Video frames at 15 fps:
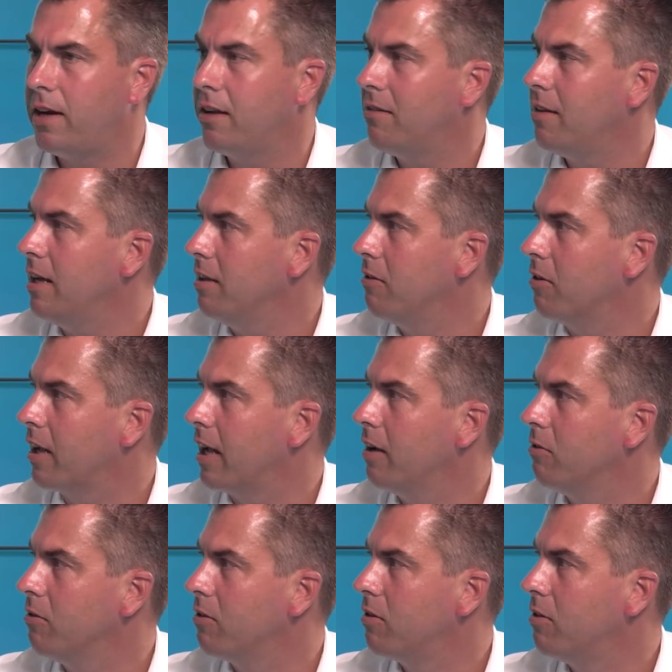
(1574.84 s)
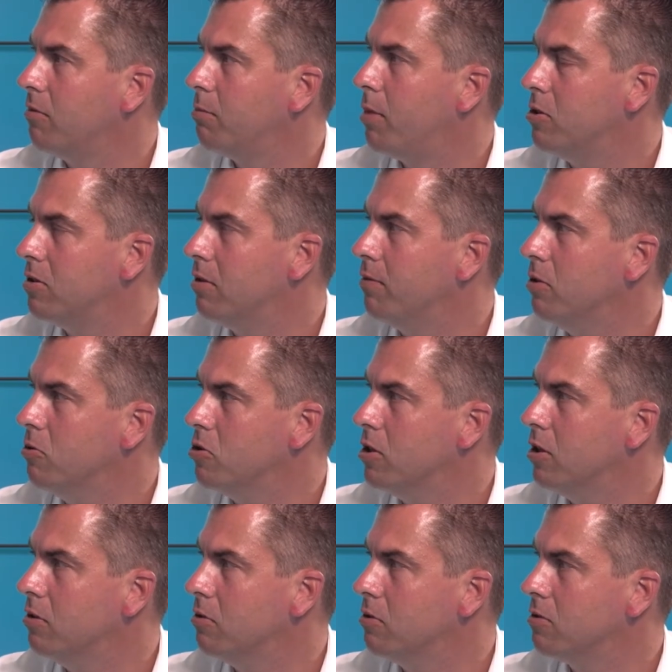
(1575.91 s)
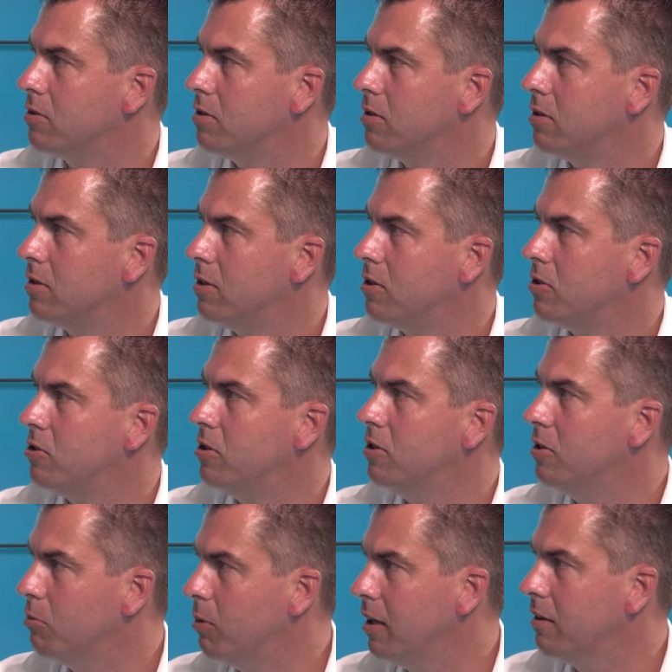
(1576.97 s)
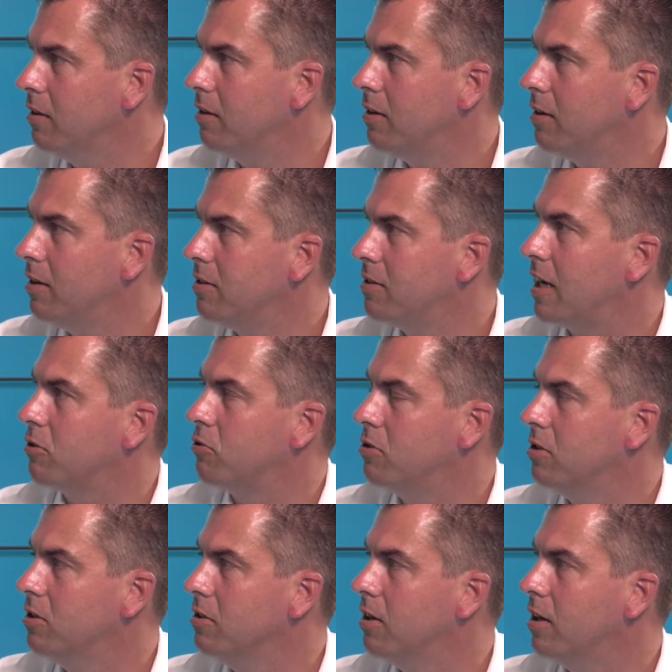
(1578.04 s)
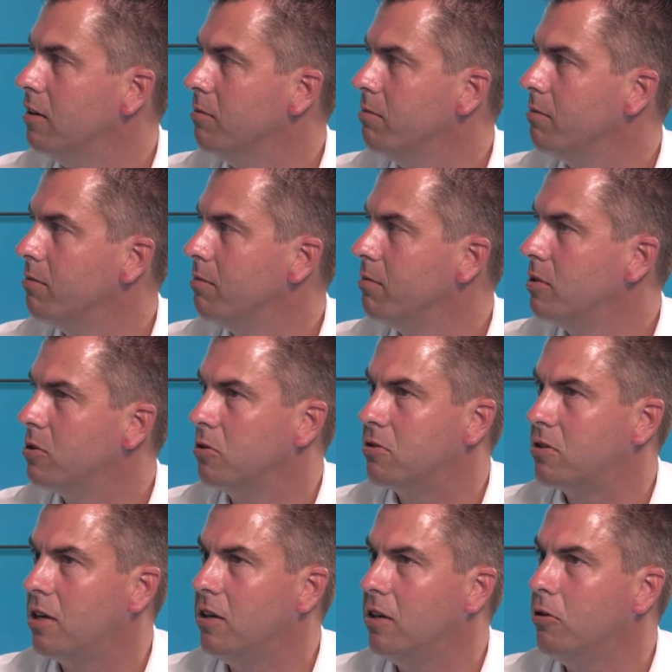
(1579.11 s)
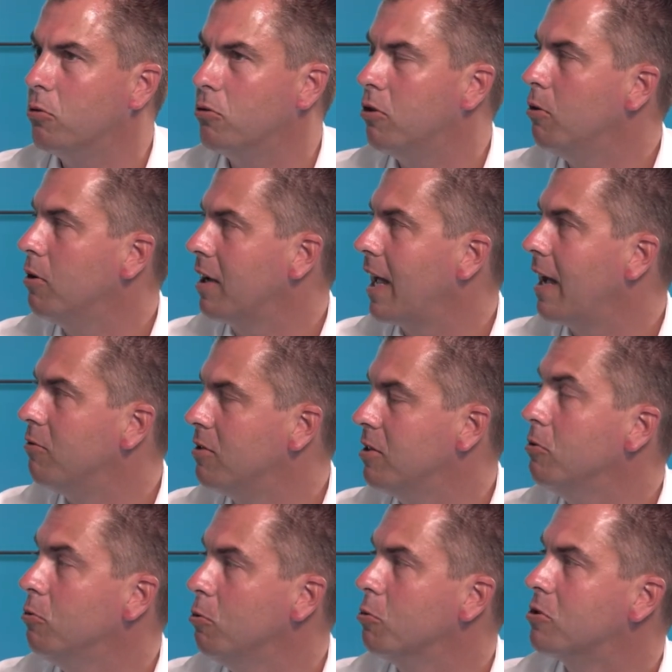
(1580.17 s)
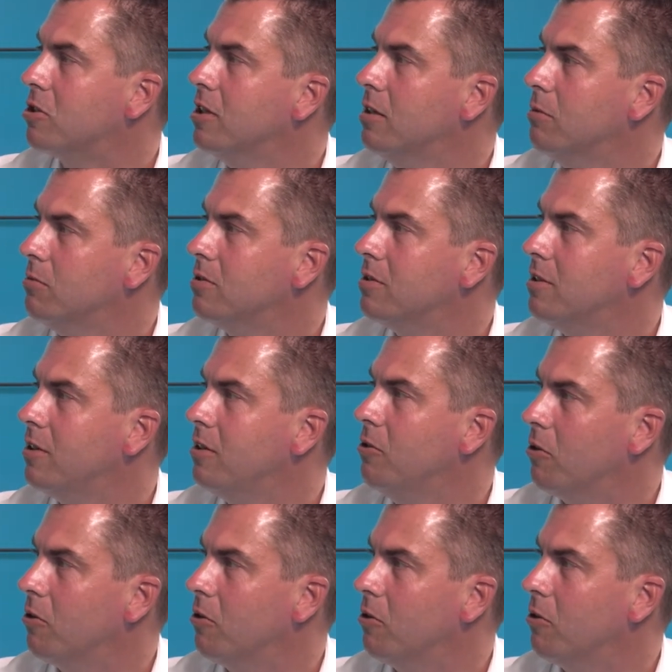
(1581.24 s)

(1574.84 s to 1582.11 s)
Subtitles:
validate their accounts, post a few journals, turn the wheel, tax return done. So suddenly you're doing accounting on your terms,